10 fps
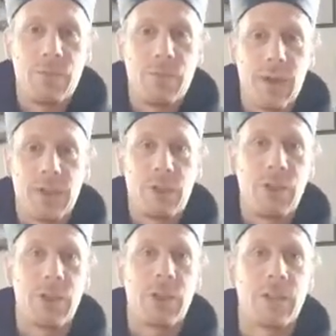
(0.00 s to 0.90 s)
fake
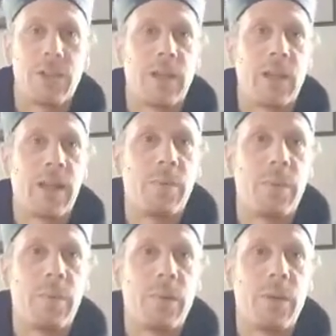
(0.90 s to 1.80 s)
teachings, like
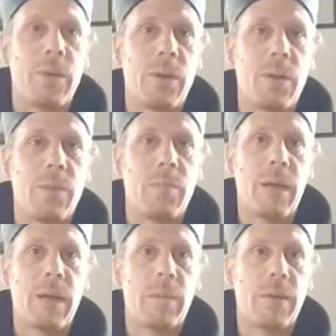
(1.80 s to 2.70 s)
people
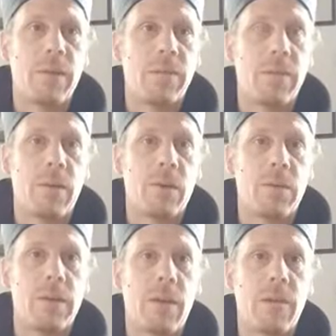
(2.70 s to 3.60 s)
make up their own
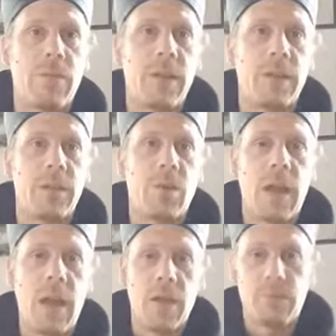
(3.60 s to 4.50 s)
stuff and don't
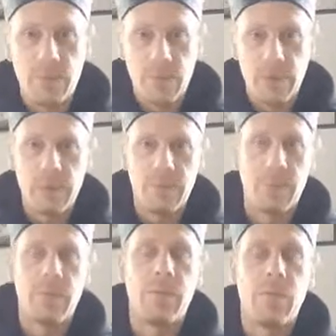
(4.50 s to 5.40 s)
have
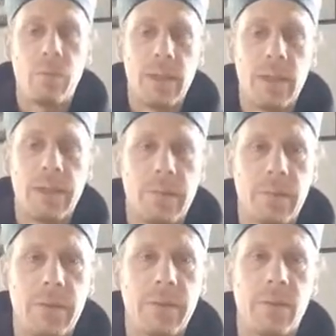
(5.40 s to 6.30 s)
real
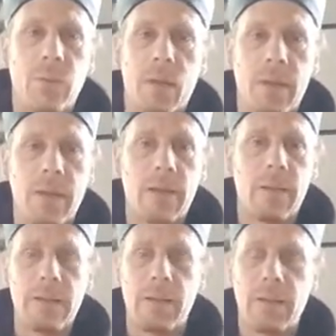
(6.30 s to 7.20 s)
experience in what
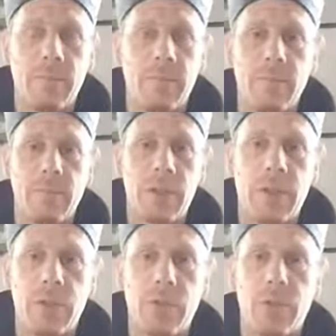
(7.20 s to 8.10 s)
they even
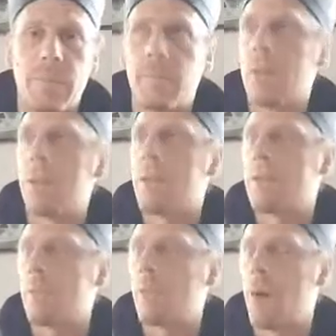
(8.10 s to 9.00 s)
teach. And
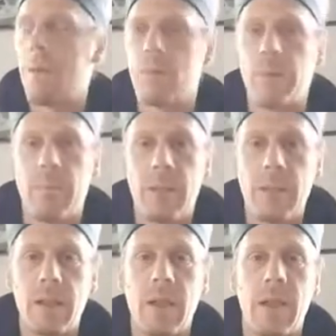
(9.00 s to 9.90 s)
that's the problem with
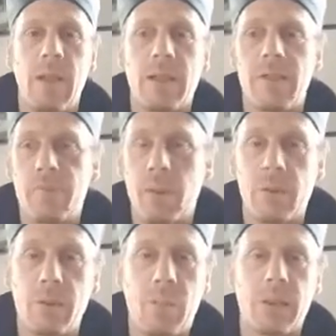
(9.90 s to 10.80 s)
many
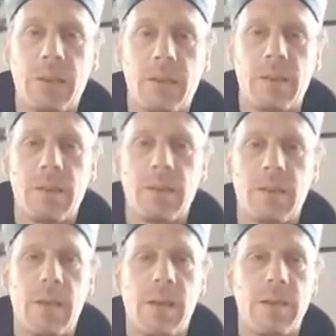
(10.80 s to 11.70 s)
spiritual
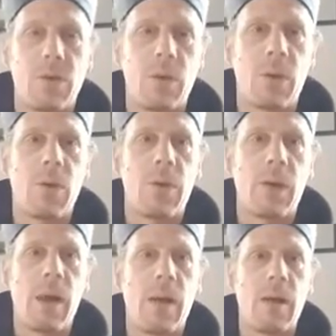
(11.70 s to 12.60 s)
practices, as you
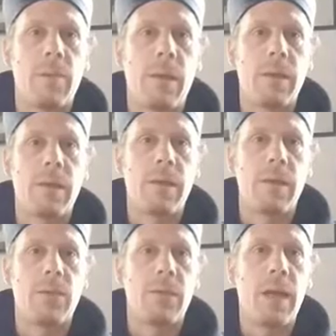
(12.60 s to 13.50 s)
know. But
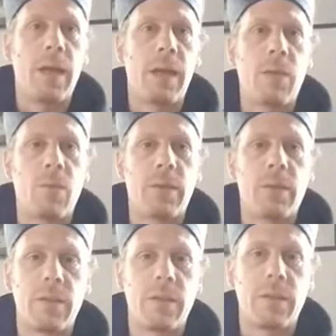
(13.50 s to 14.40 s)
today I don't want
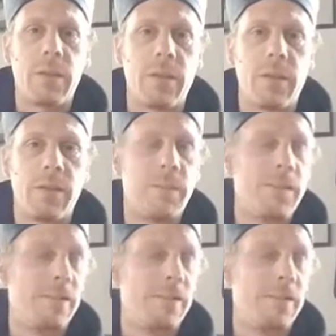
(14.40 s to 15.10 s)
to